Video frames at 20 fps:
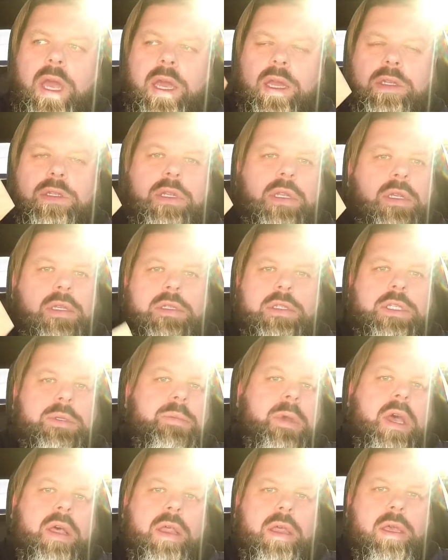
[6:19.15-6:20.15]
excellent
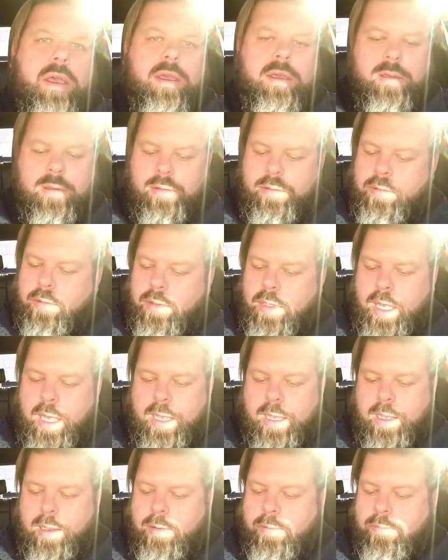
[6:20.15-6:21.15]
smelling
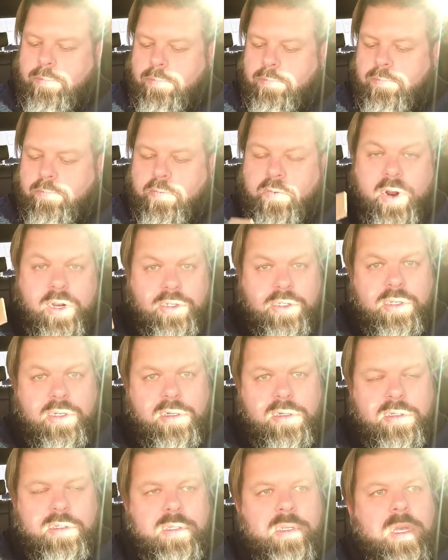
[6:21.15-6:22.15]

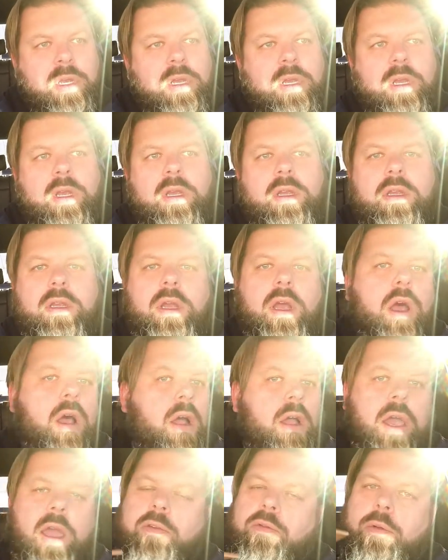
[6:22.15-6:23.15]
fresheners.
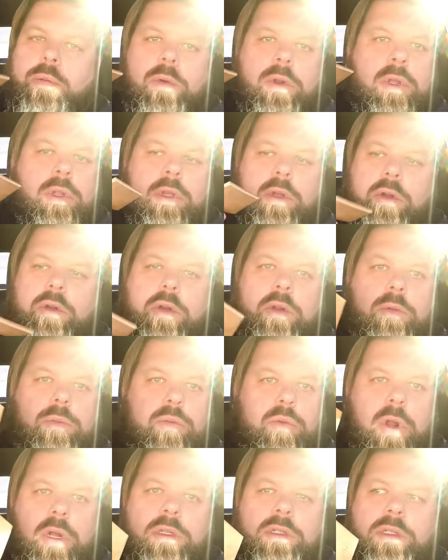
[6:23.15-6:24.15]
Everyone in the group
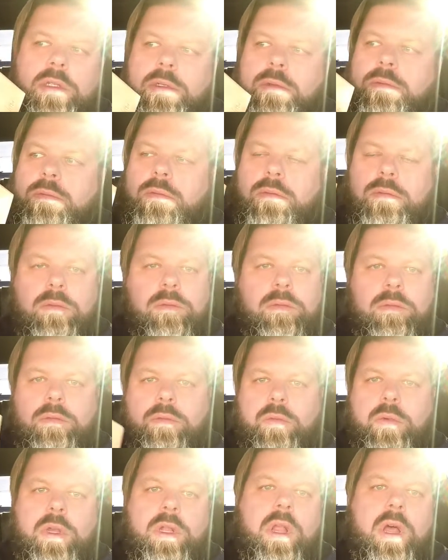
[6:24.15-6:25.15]
runs them.
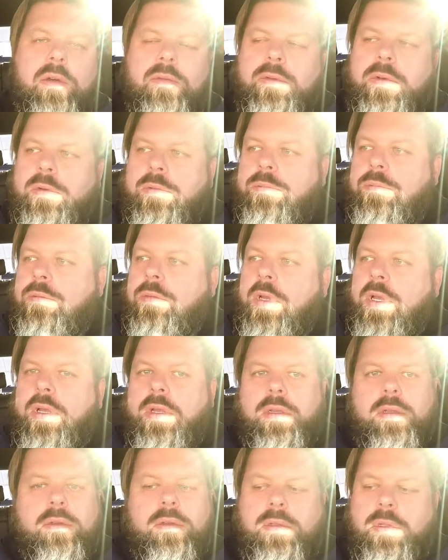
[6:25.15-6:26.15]
We love them.
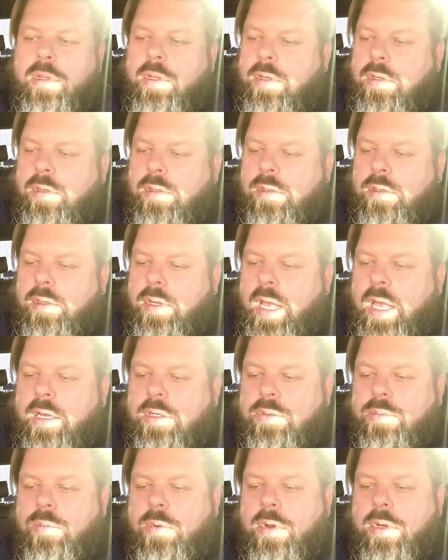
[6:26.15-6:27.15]
The
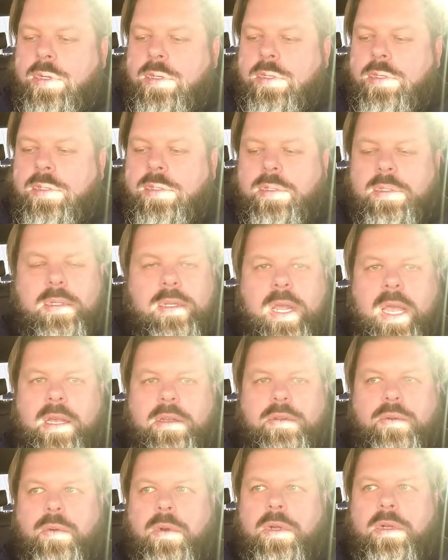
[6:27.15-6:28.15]
X1
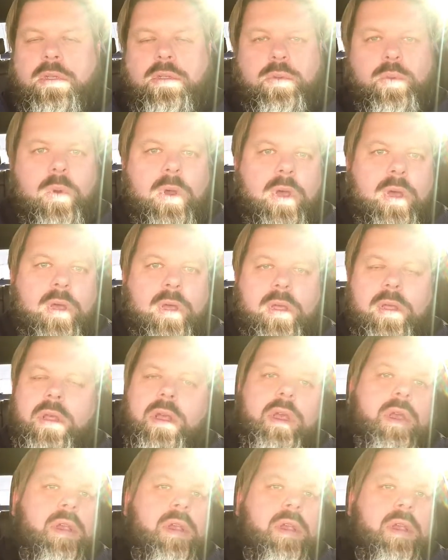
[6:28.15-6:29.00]
has one as well.